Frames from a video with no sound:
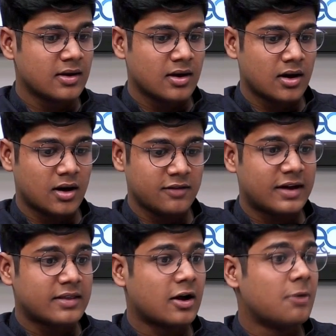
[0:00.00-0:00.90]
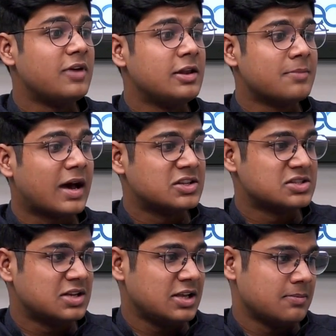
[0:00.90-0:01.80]
the fact that how well you manage
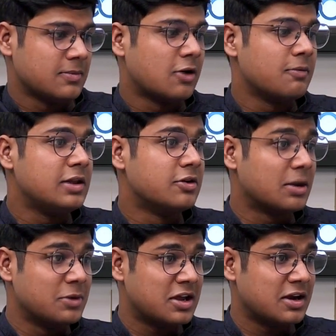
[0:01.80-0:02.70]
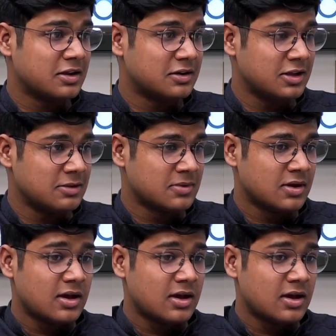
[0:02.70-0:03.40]
in a team, how well you're communicating in a team,